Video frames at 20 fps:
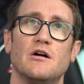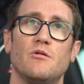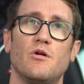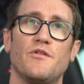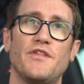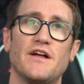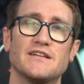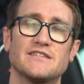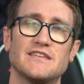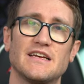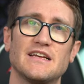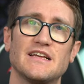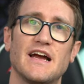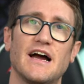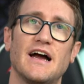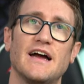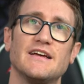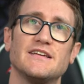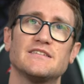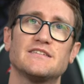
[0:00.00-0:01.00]
With that said,
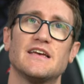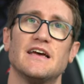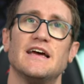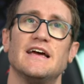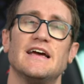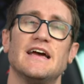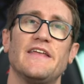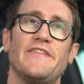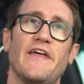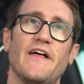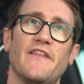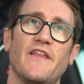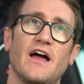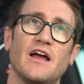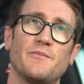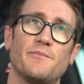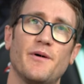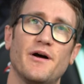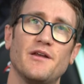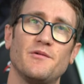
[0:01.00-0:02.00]
guys, hit that
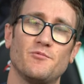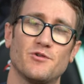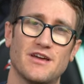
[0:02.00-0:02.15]
like button.